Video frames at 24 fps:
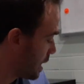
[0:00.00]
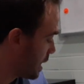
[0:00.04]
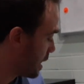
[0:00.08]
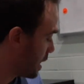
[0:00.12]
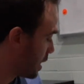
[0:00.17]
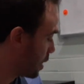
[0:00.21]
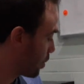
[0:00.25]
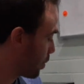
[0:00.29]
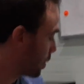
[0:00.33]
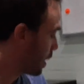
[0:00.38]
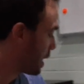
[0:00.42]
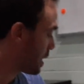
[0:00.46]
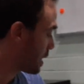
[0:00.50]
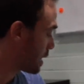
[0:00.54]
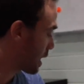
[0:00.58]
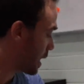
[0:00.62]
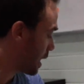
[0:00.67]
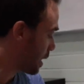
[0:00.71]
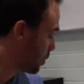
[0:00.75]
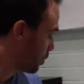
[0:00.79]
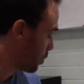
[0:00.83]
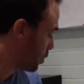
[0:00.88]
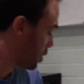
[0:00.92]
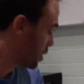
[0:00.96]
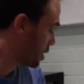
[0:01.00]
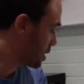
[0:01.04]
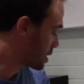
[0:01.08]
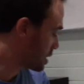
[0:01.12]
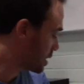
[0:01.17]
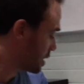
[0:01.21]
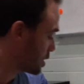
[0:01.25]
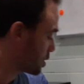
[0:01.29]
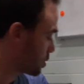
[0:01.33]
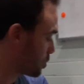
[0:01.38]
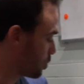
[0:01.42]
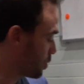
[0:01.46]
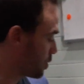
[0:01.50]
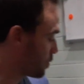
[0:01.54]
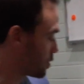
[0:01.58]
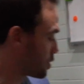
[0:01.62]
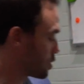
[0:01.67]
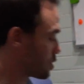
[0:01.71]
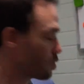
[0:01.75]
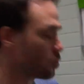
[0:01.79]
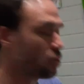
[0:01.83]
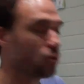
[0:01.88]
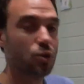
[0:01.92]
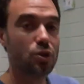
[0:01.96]
Now, the way the game works is we've
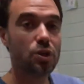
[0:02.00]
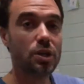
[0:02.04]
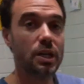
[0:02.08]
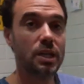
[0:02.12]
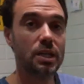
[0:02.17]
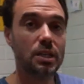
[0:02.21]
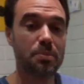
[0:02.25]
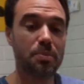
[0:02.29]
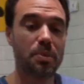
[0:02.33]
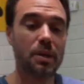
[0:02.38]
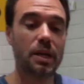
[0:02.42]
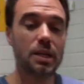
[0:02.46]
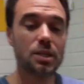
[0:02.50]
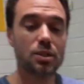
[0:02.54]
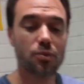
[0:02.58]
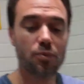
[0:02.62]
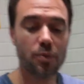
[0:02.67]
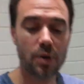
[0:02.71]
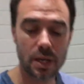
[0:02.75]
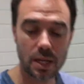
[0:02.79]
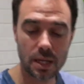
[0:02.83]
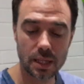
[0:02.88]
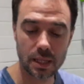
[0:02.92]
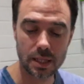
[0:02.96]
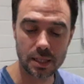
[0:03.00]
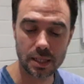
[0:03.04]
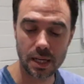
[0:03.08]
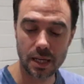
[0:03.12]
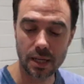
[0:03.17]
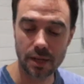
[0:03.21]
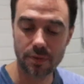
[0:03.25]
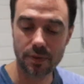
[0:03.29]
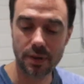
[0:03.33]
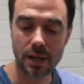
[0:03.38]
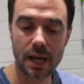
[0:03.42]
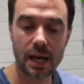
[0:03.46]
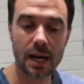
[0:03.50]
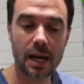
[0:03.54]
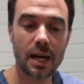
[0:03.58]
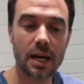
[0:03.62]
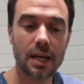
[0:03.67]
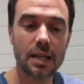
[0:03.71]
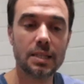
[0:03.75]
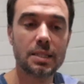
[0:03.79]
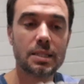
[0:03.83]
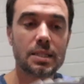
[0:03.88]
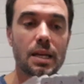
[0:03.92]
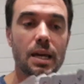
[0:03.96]
just all you need to play is a regular deck of
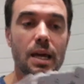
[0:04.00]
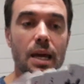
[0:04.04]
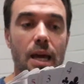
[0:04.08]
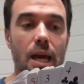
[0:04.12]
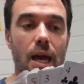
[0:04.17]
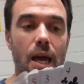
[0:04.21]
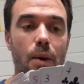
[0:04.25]
cards.